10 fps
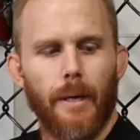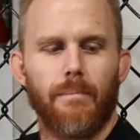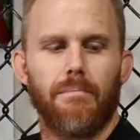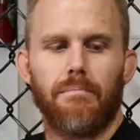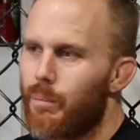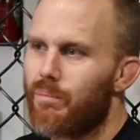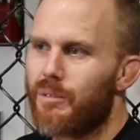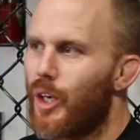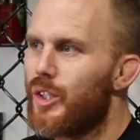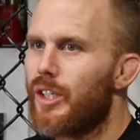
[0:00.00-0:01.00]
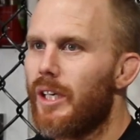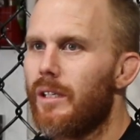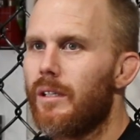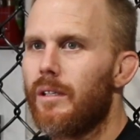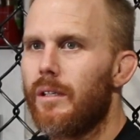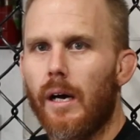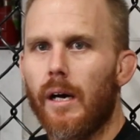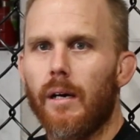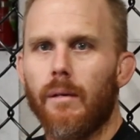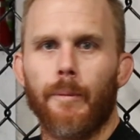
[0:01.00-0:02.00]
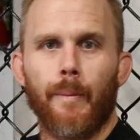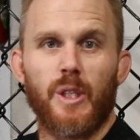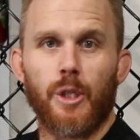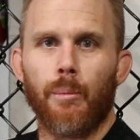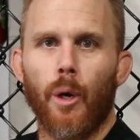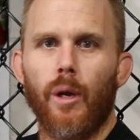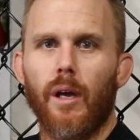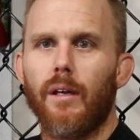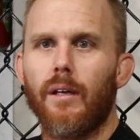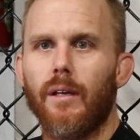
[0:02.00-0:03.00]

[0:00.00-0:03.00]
Yep. I'm coaching. I'm a gym owner.